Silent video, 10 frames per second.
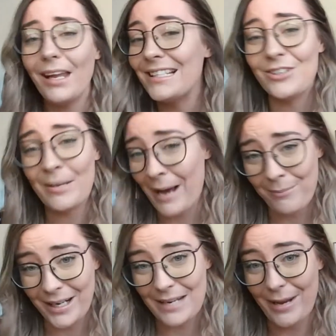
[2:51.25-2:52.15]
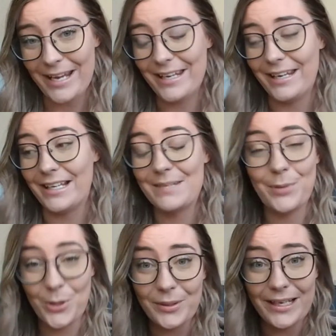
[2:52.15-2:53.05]
It's not about money making,
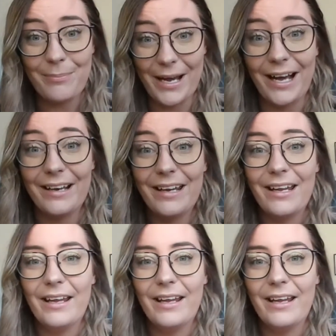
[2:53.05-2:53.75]
it's purely about